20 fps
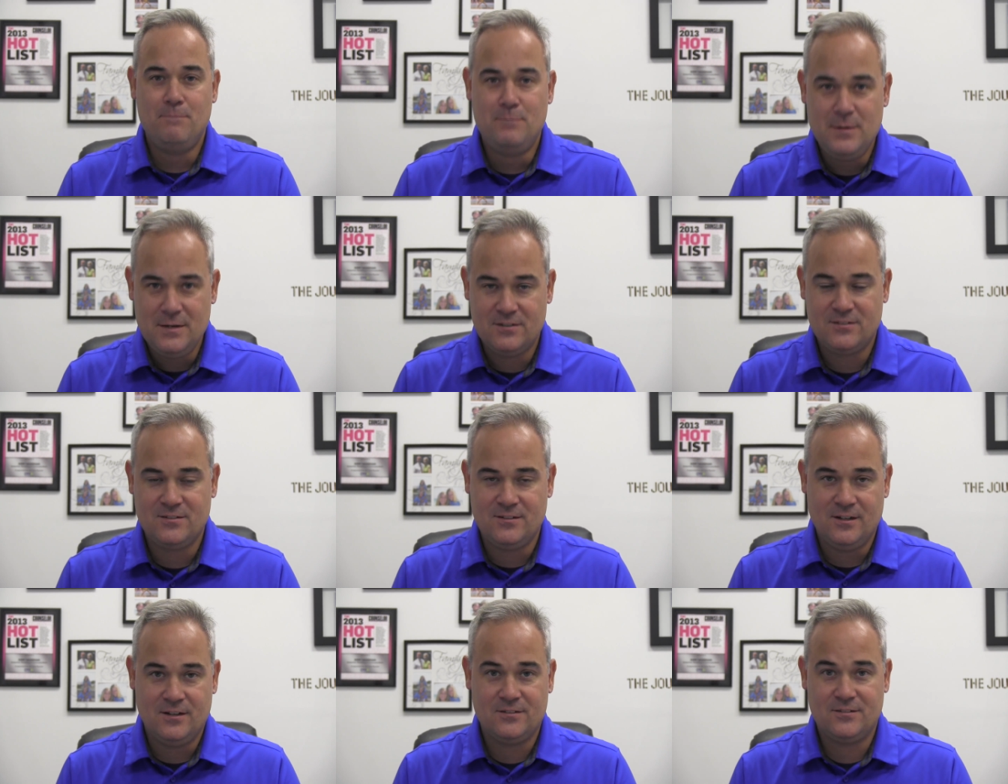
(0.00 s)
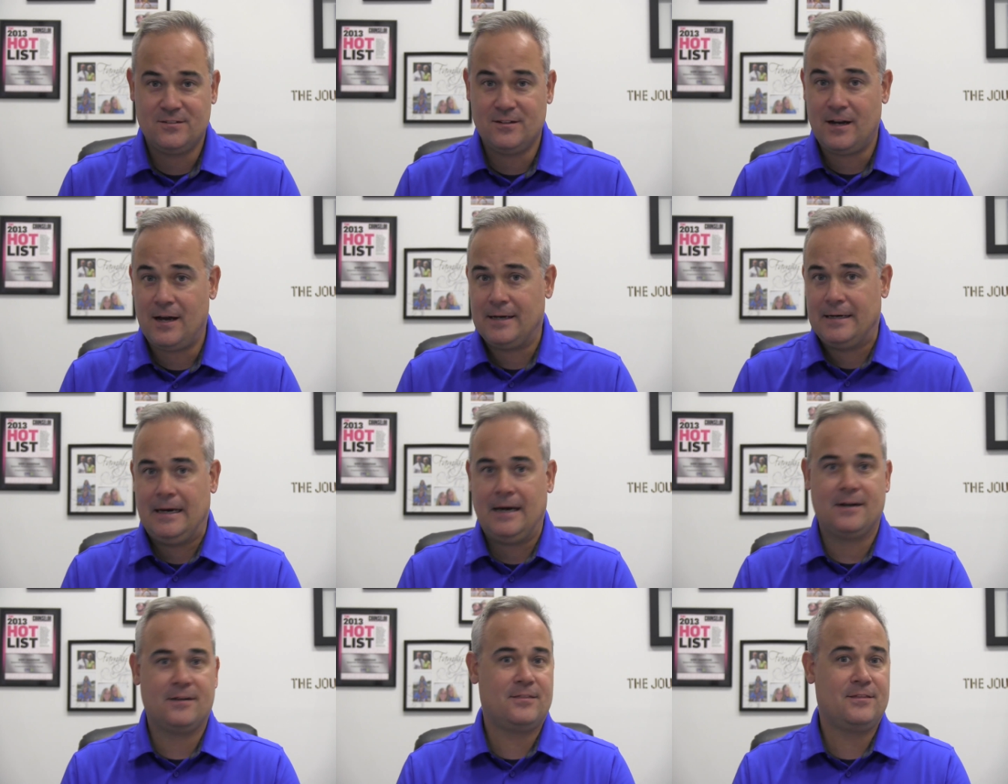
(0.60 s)
business, and I
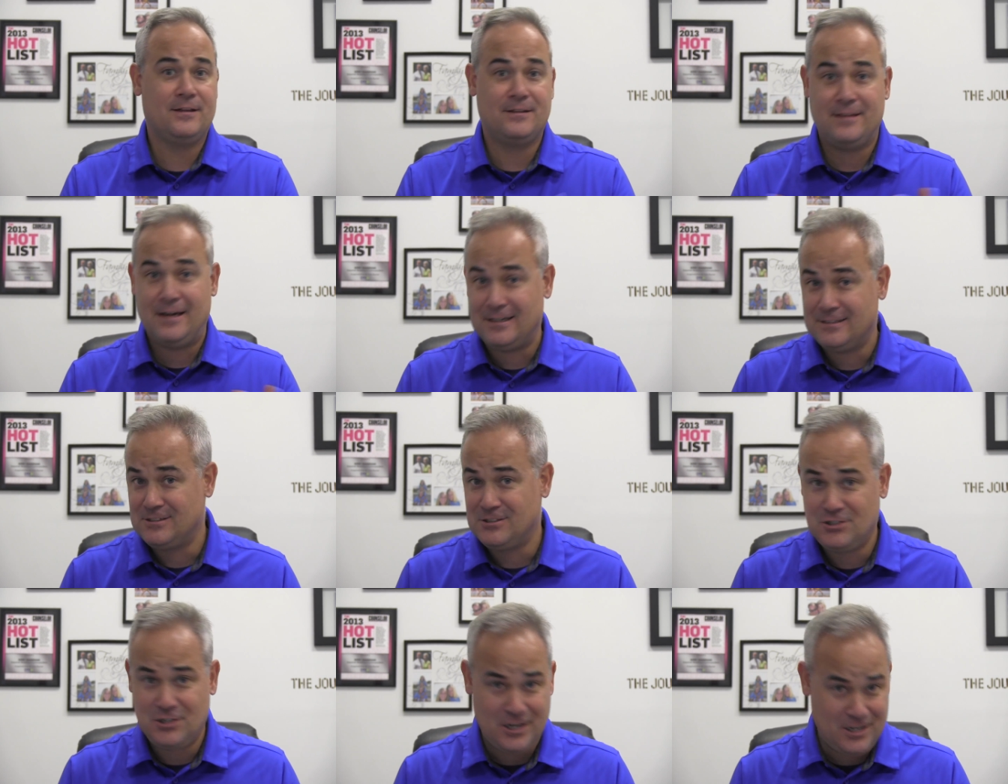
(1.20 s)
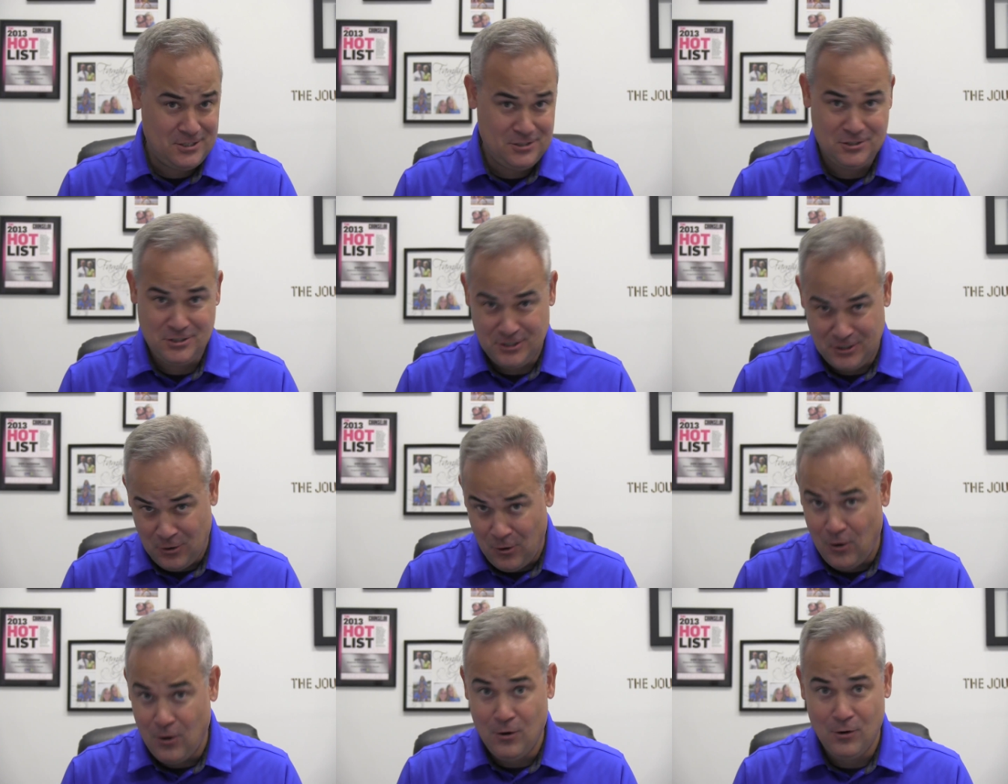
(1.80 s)
gotta think that's
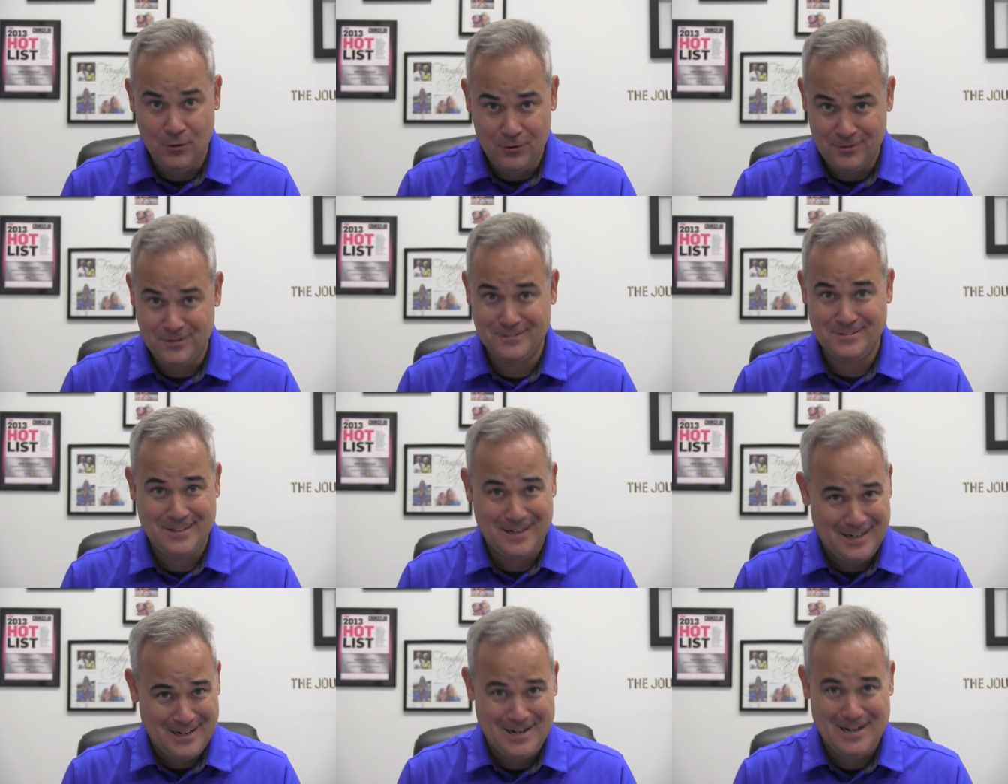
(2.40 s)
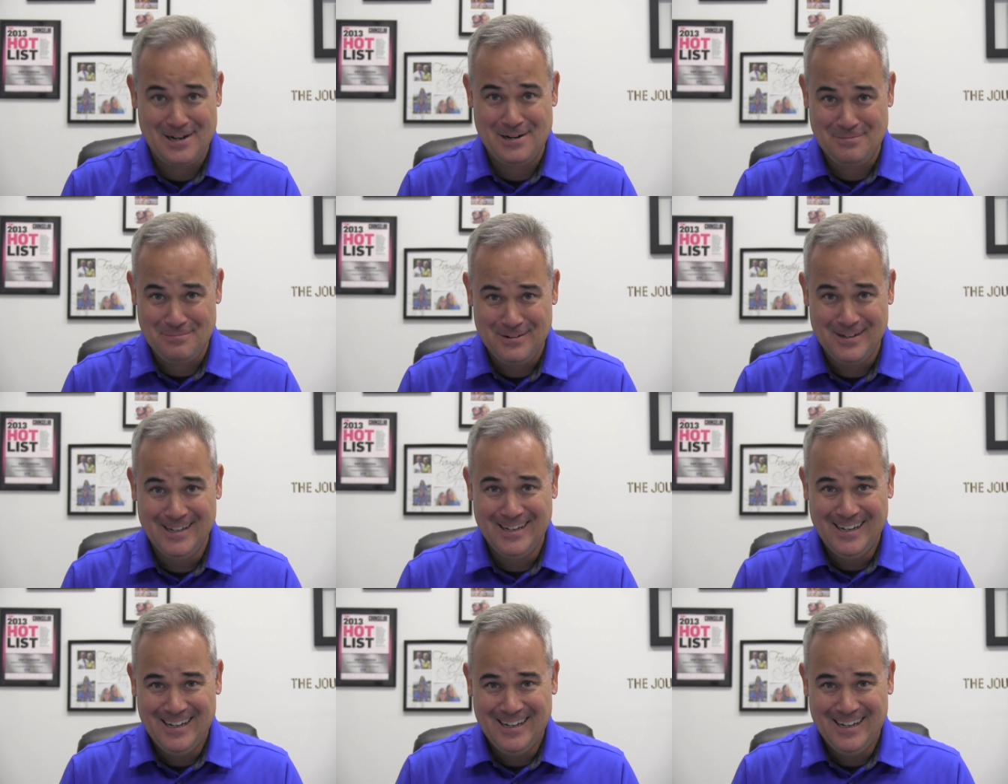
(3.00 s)
changing all the time.